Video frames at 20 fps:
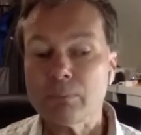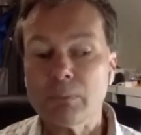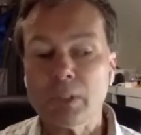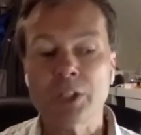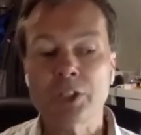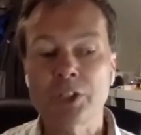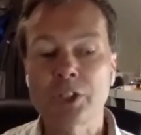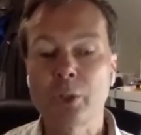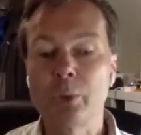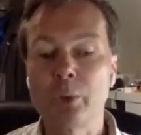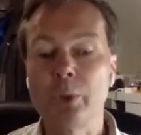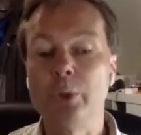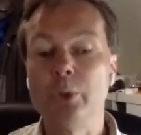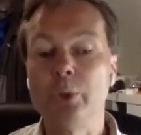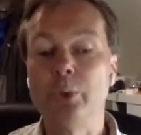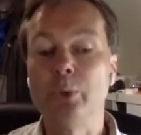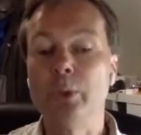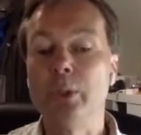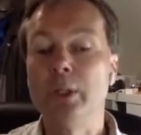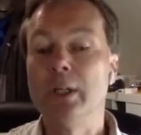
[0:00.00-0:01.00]
So
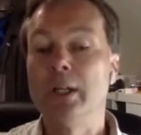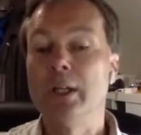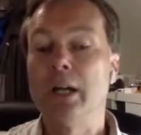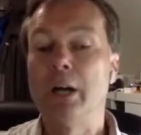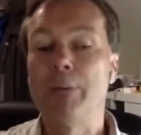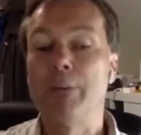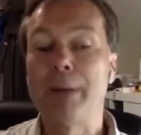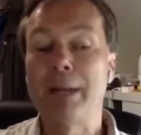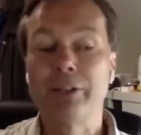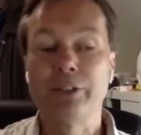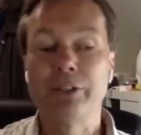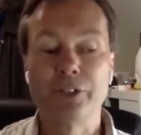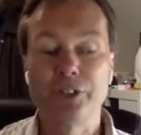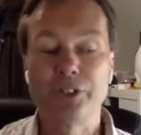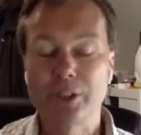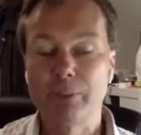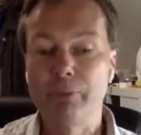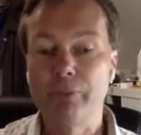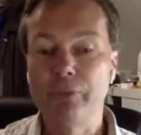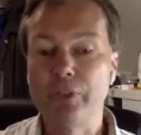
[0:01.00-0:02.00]
you abandon
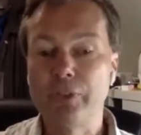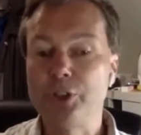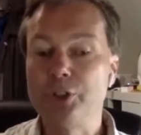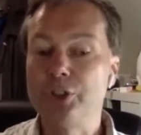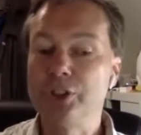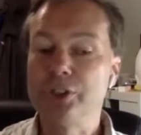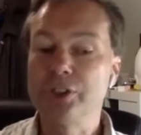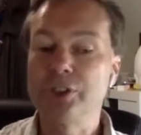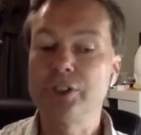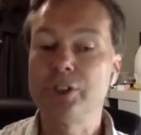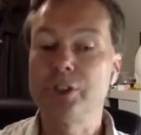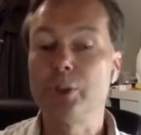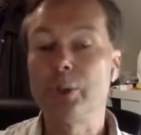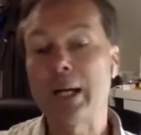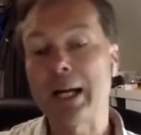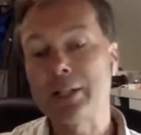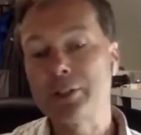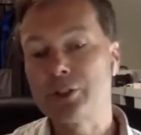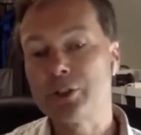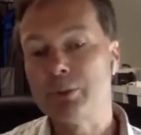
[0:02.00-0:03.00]
some features, you
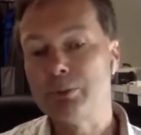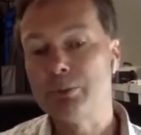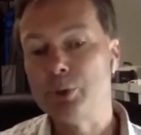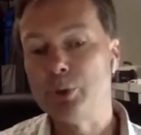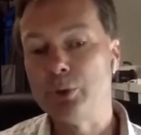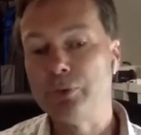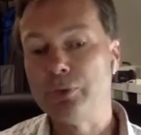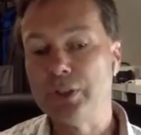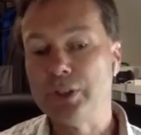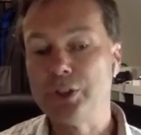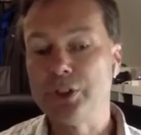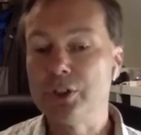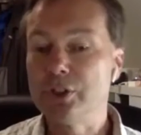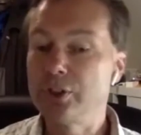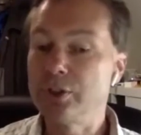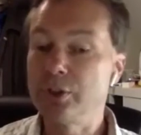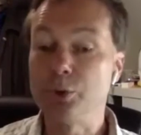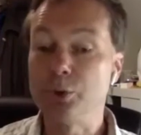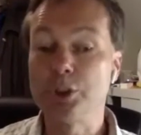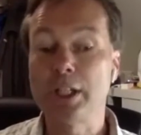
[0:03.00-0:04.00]
add some new
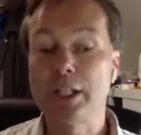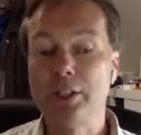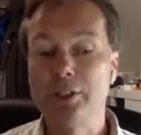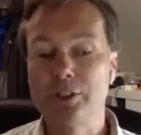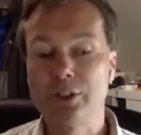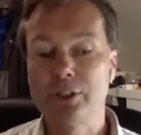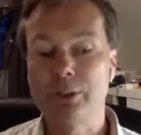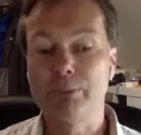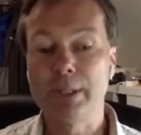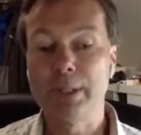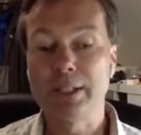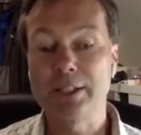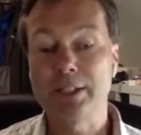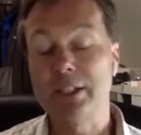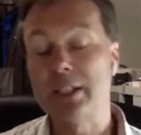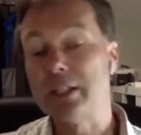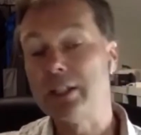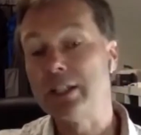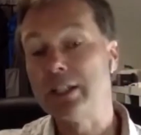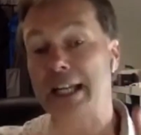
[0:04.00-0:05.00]
features, you change some bits,
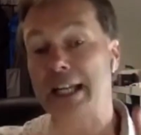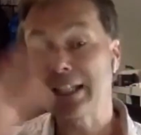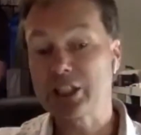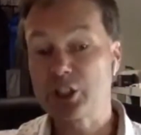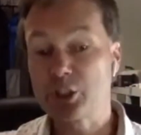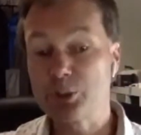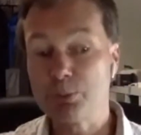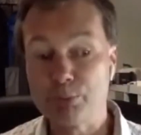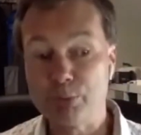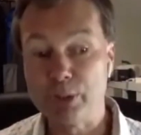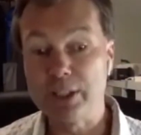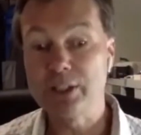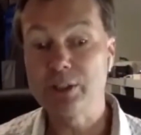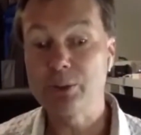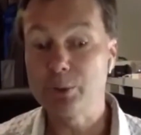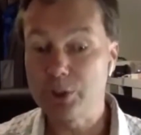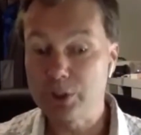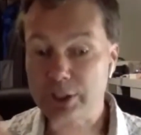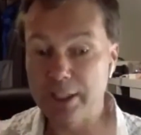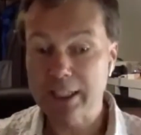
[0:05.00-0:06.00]
and in the next sprint,
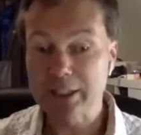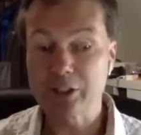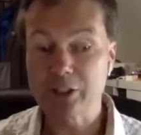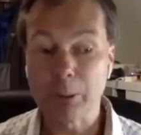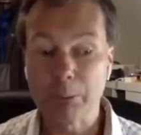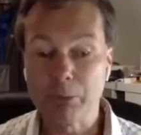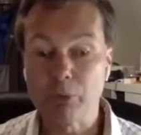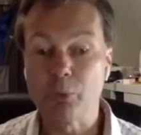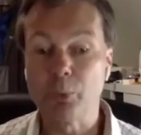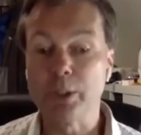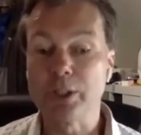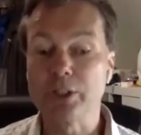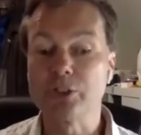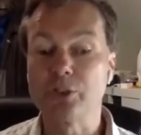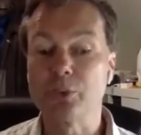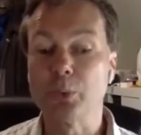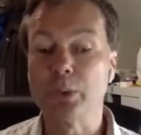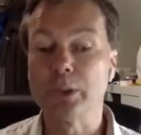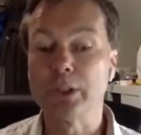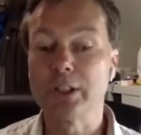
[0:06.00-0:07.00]
which is the next couple of weeks
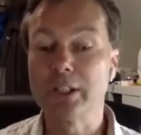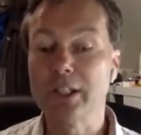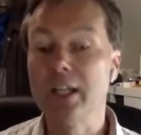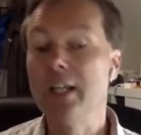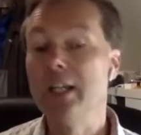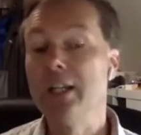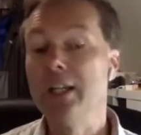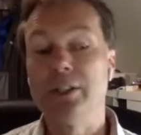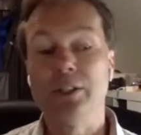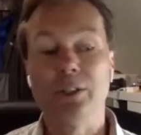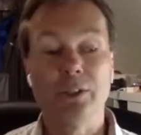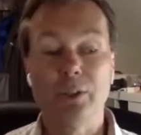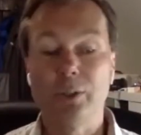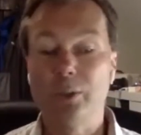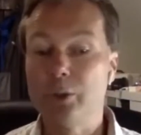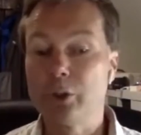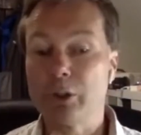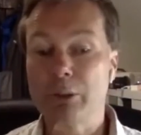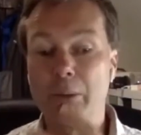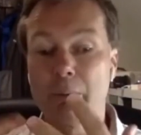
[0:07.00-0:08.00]
of work,
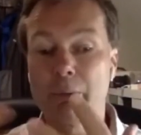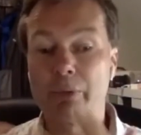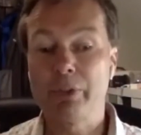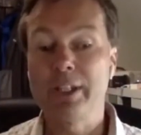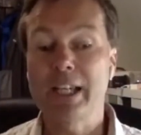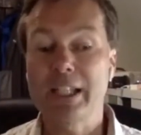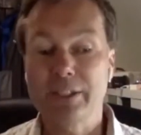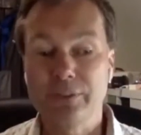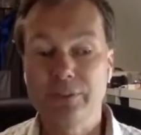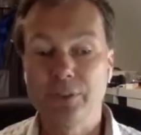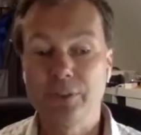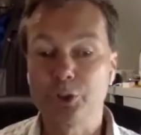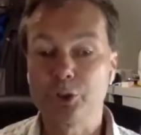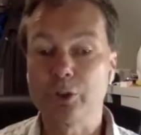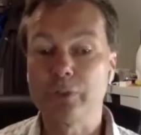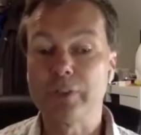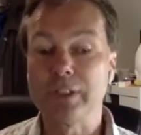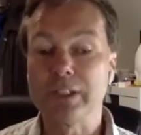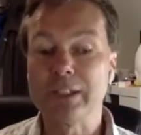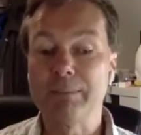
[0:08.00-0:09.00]
you come up with the next version
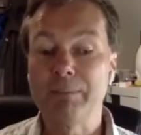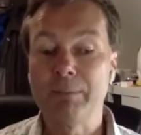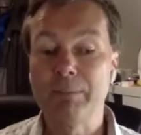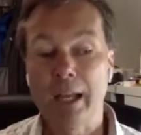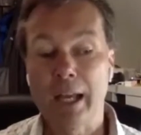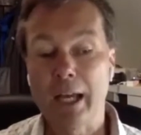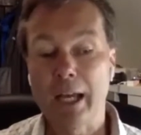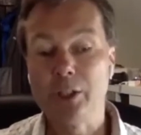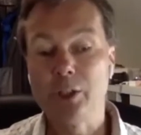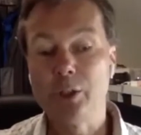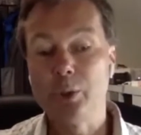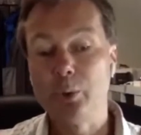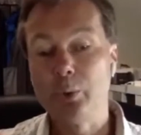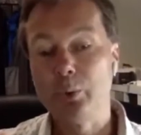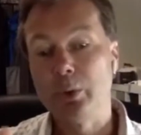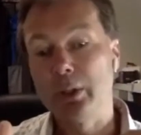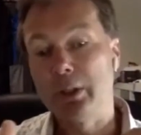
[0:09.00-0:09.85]
of it, and you